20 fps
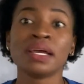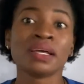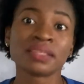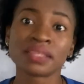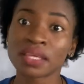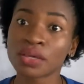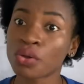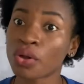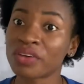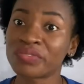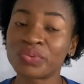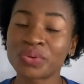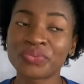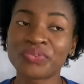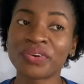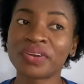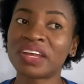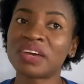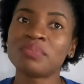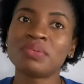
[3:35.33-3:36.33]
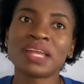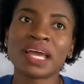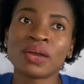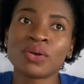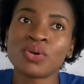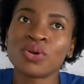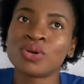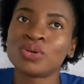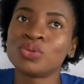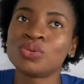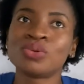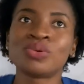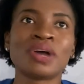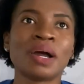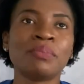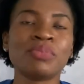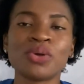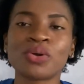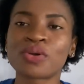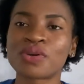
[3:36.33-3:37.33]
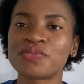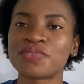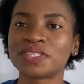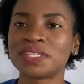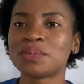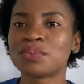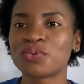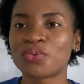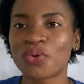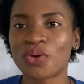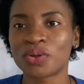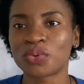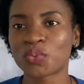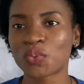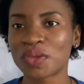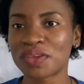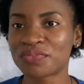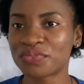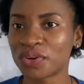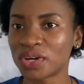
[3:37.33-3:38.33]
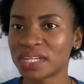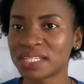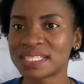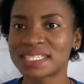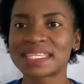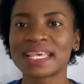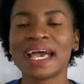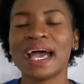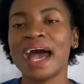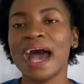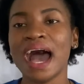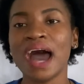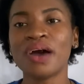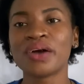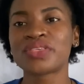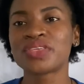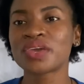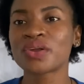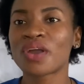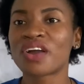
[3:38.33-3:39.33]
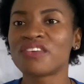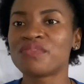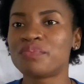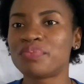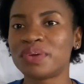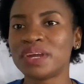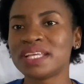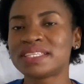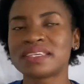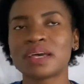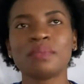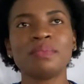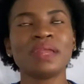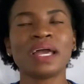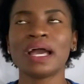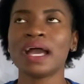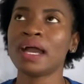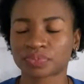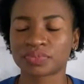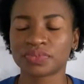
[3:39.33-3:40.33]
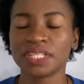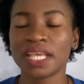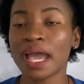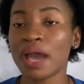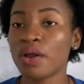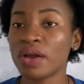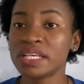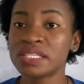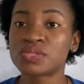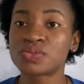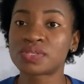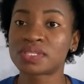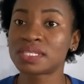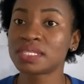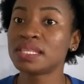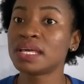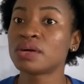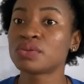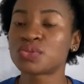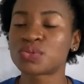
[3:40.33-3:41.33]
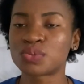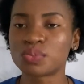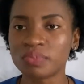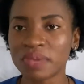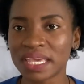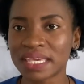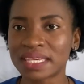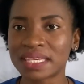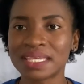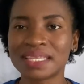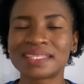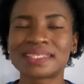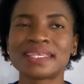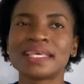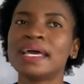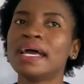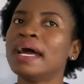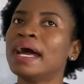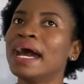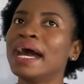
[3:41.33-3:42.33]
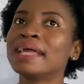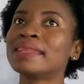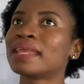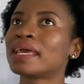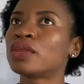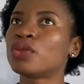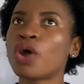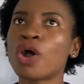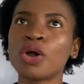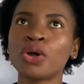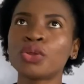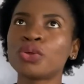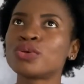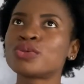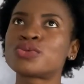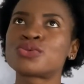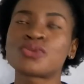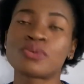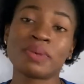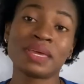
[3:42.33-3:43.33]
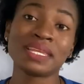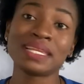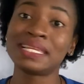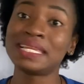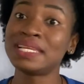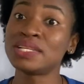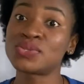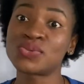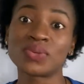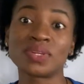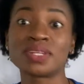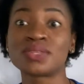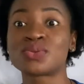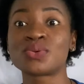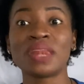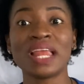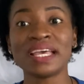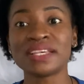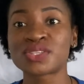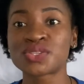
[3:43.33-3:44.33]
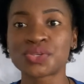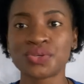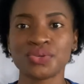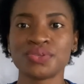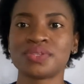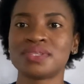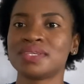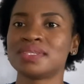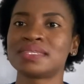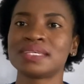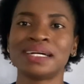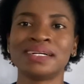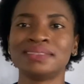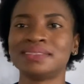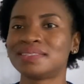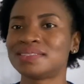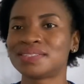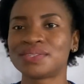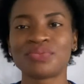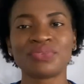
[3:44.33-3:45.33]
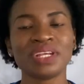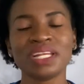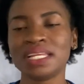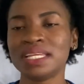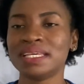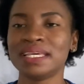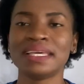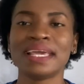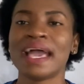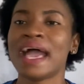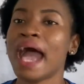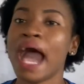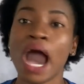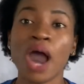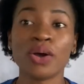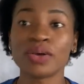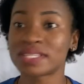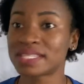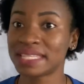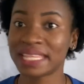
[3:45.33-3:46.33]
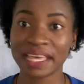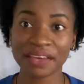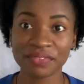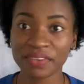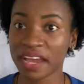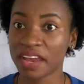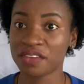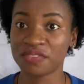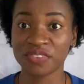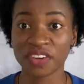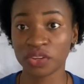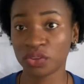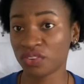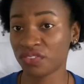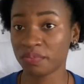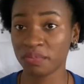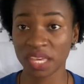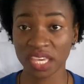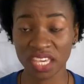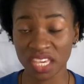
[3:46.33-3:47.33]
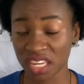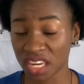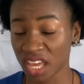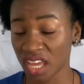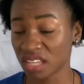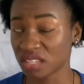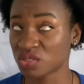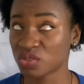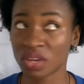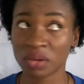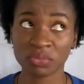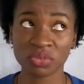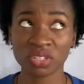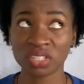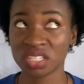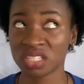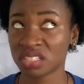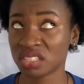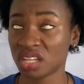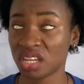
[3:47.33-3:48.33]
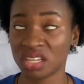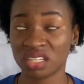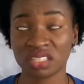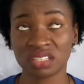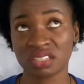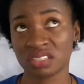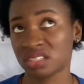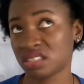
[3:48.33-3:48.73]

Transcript: Think of weave on, I'll be like, oh no, I'm not comfortable on weave ons. I'll think of braids, I'll be like, ah. the hours to sit down to make it and then all those so many little little excuses and really i was never a fan of making hair so i'm always like